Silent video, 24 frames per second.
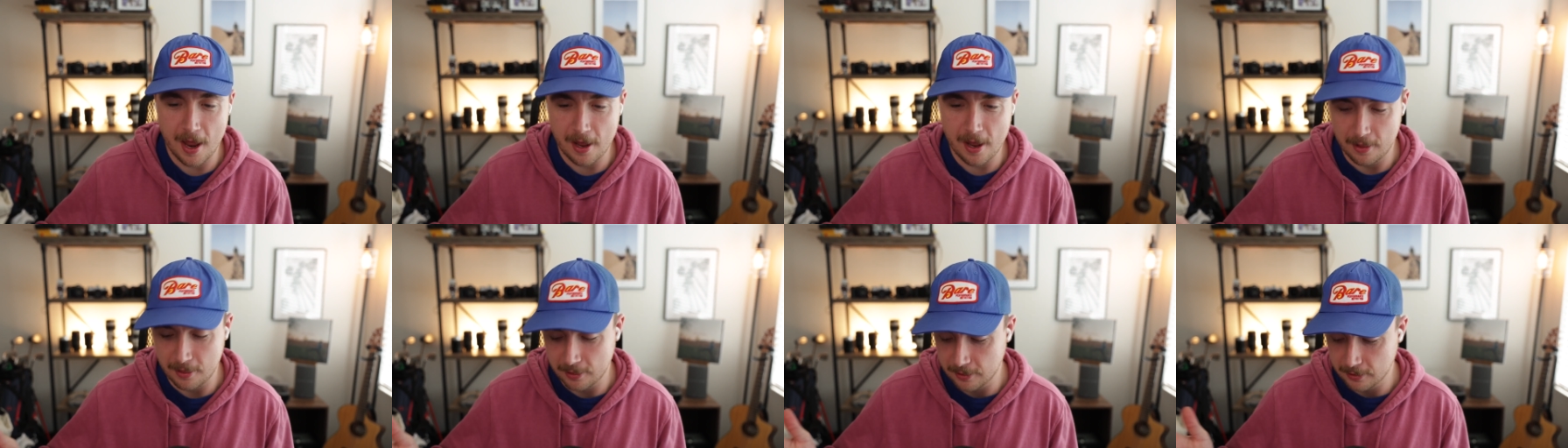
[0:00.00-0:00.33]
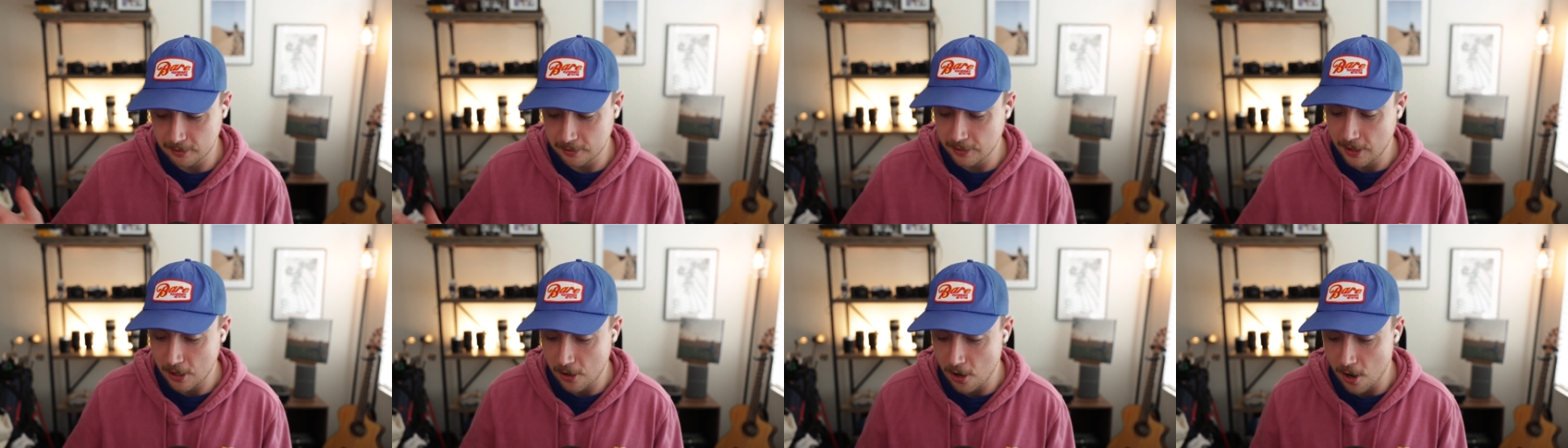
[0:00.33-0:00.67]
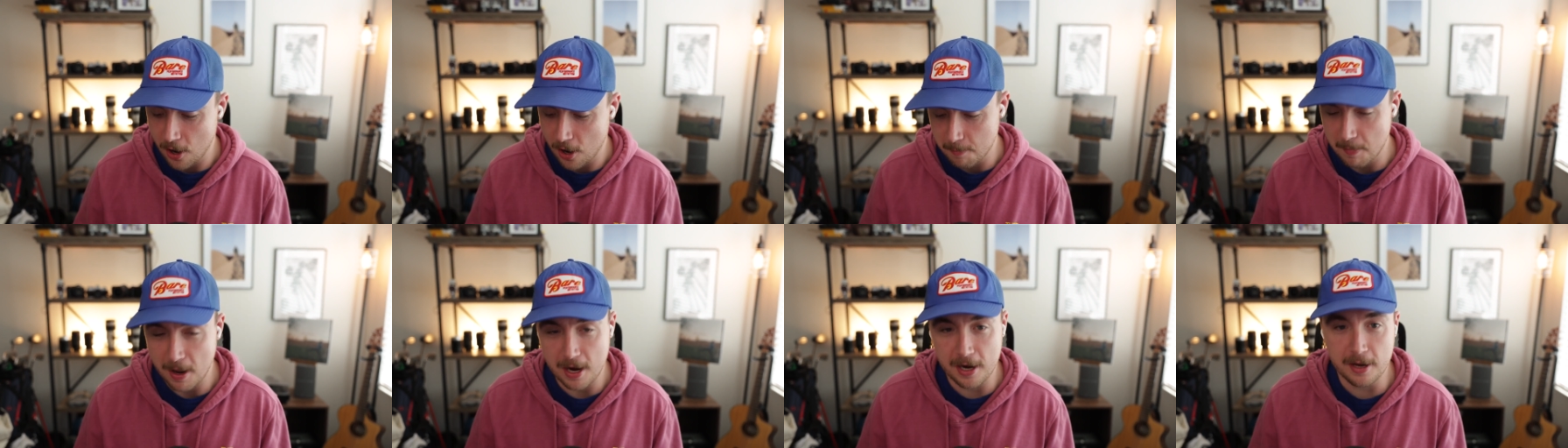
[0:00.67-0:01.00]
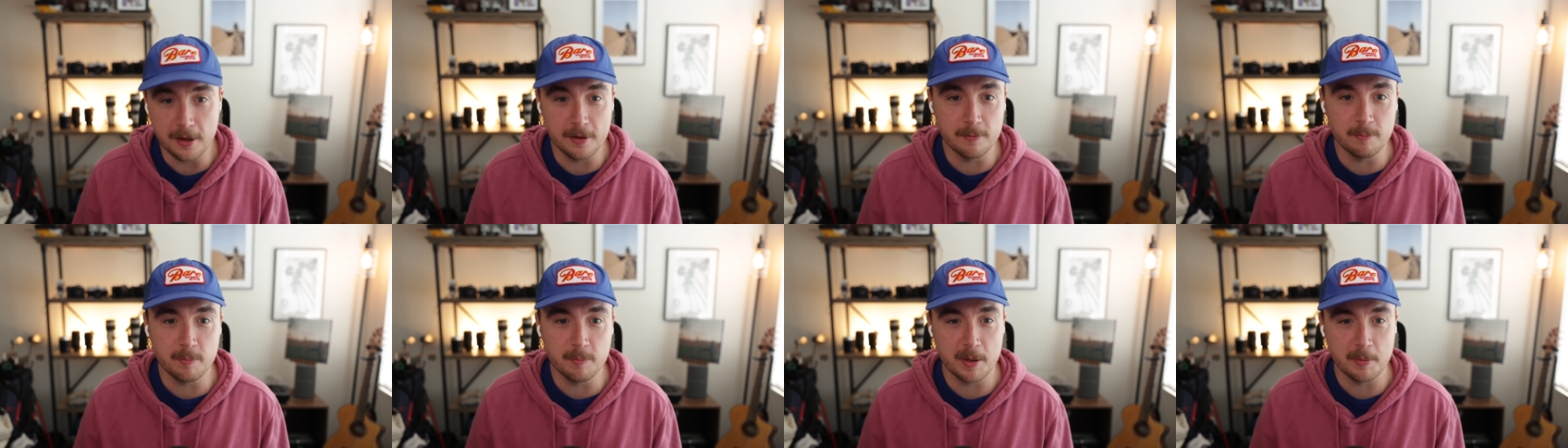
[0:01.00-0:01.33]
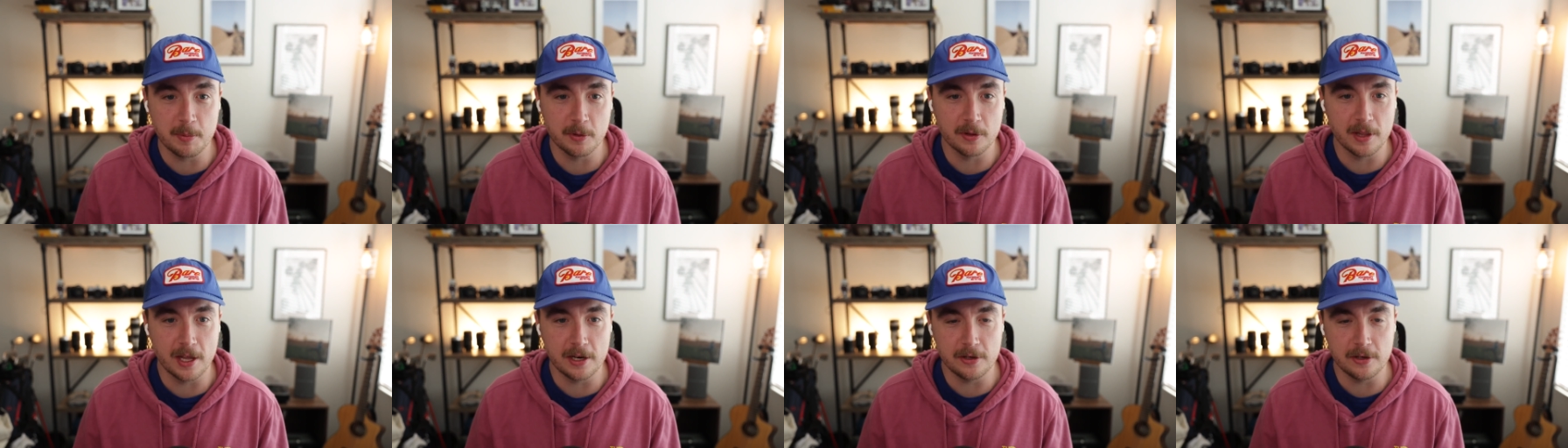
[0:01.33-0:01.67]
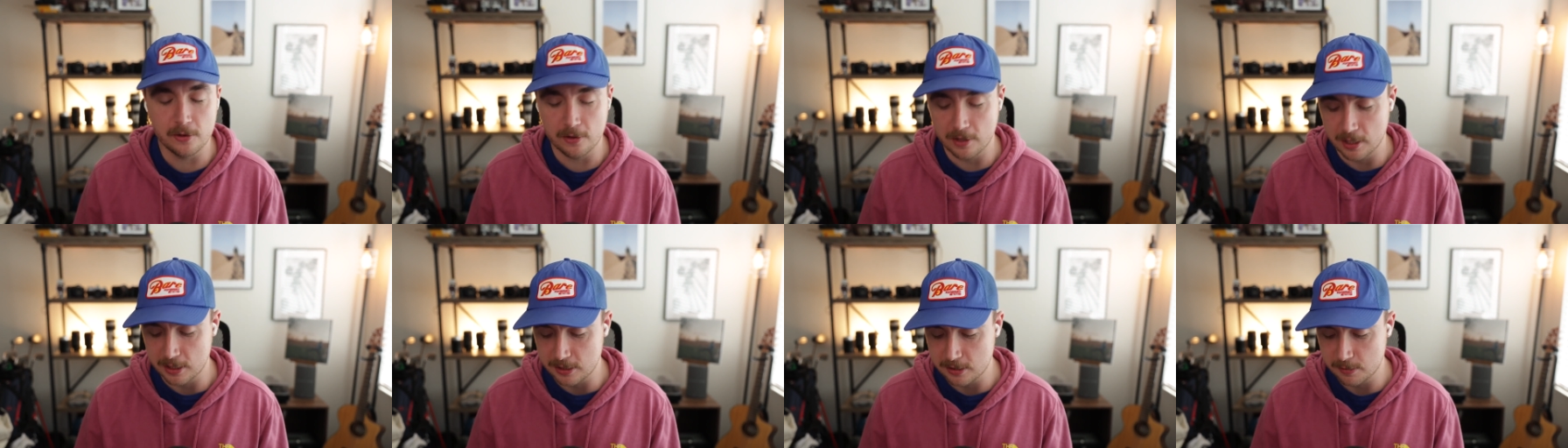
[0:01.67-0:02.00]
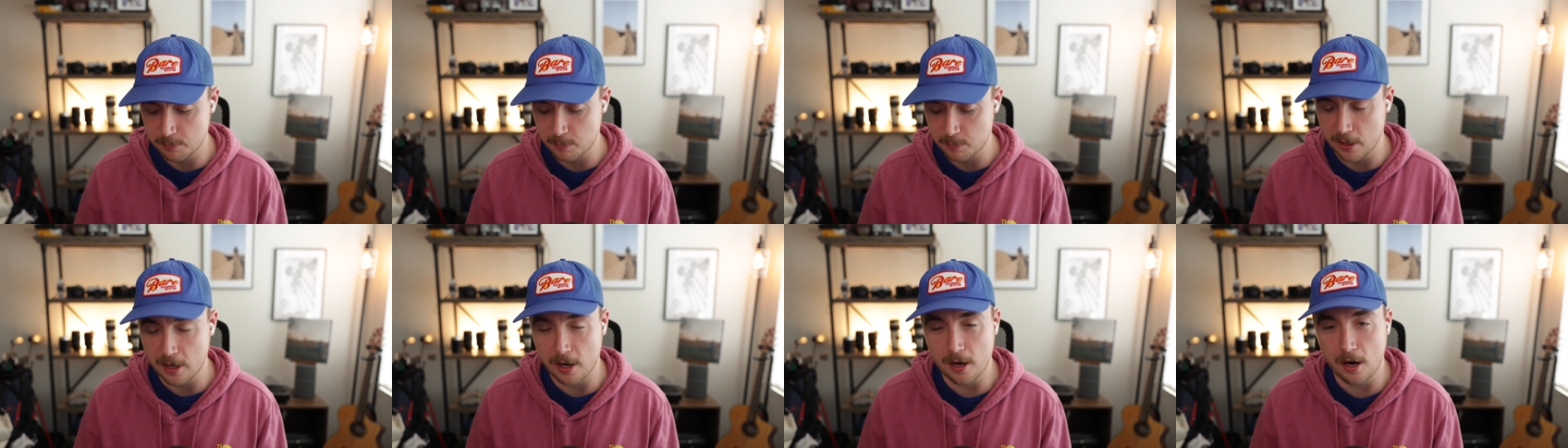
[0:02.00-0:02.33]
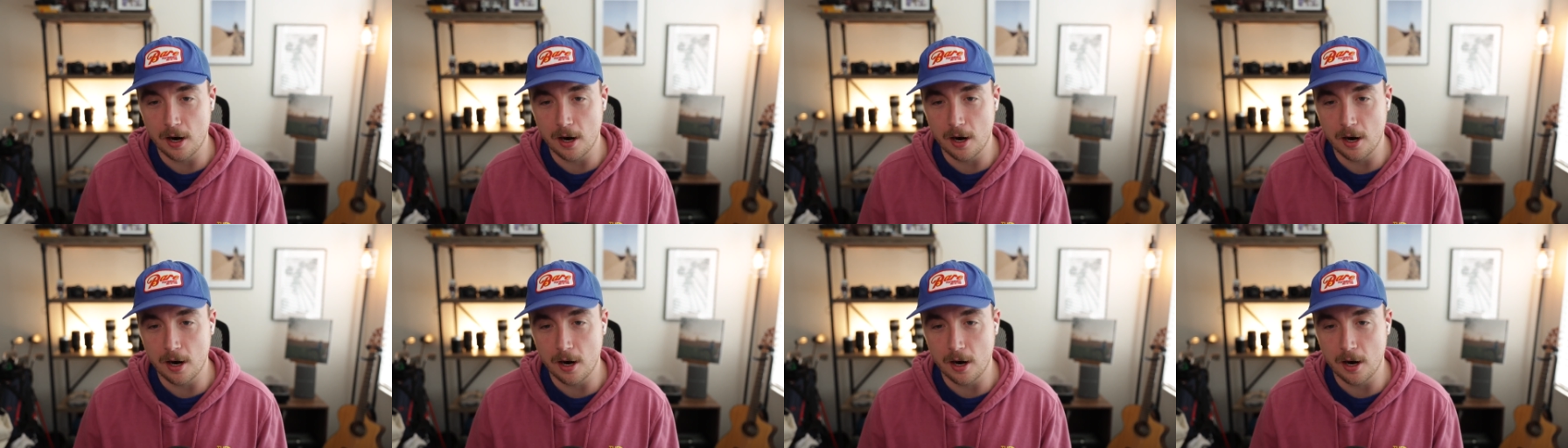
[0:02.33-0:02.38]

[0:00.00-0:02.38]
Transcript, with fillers: there are many people that do this but